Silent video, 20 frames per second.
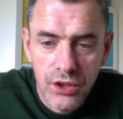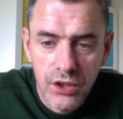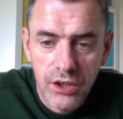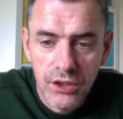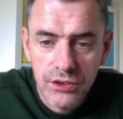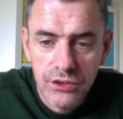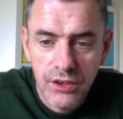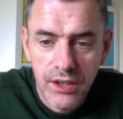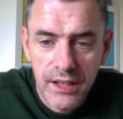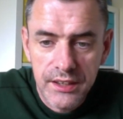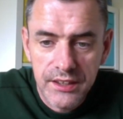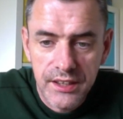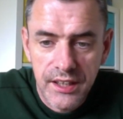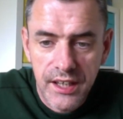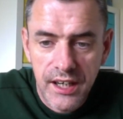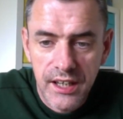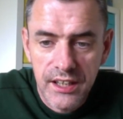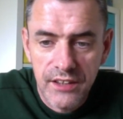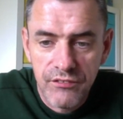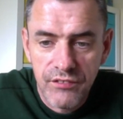auto and can
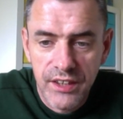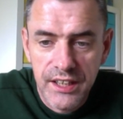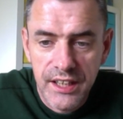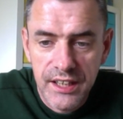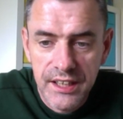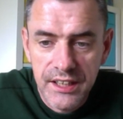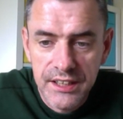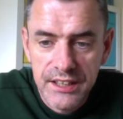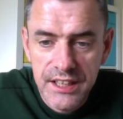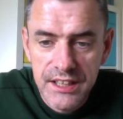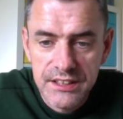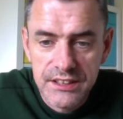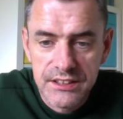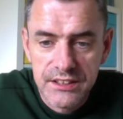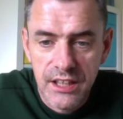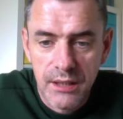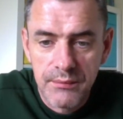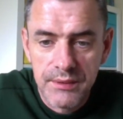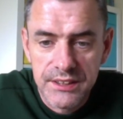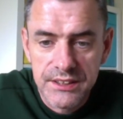hardly find anything. Diesel
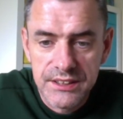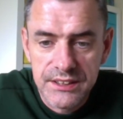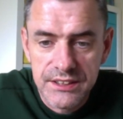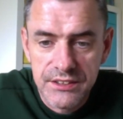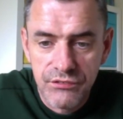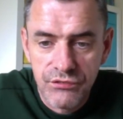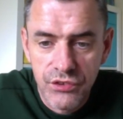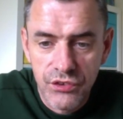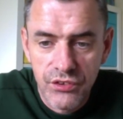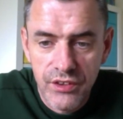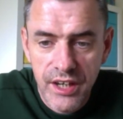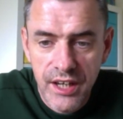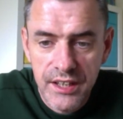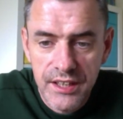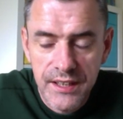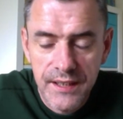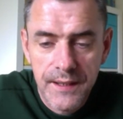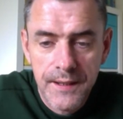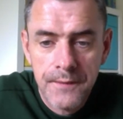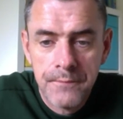dominance is
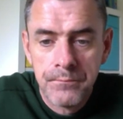infuriating.